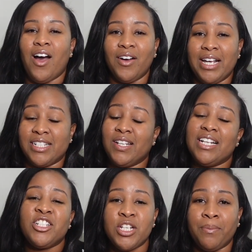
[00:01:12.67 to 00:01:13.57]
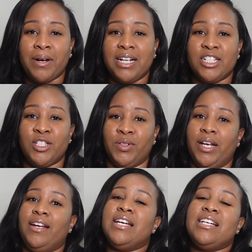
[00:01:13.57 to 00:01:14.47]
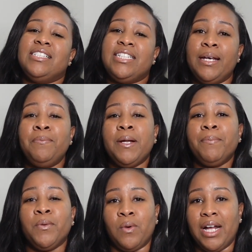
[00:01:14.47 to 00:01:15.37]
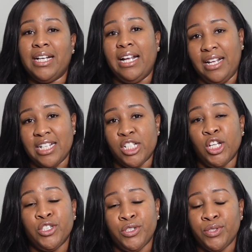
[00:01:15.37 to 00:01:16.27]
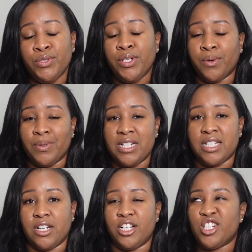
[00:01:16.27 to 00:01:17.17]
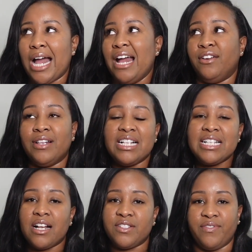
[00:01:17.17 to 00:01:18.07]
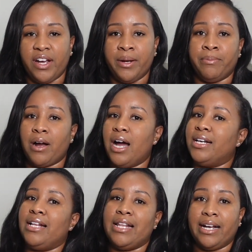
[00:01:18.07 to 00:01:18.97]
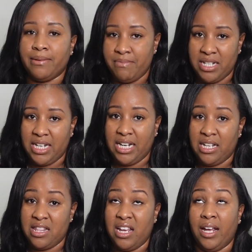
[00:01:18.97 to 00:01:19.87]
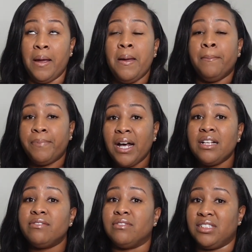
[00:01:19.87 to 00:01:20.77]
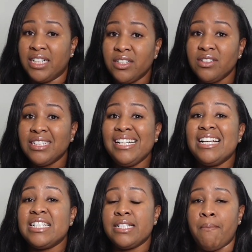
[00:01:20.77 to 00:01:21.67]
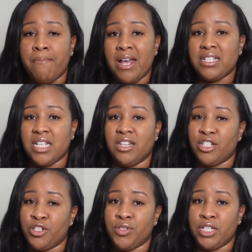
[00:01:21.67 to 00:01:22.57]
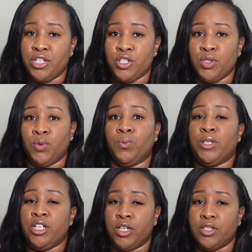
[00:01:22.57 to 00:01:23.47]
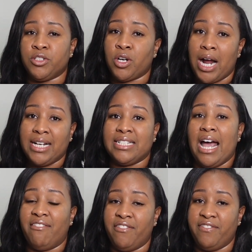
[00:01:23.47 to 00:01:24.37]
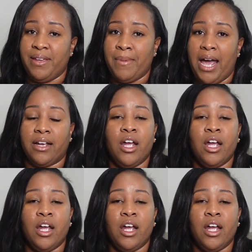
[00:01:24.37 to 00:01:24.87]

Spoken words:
Okay, so let's jump right into it. Tip number 1 is do your research. I know that sounds very broad and that could mean anything, but literally it's the best thing that you can do when you're trying to have a Vbac.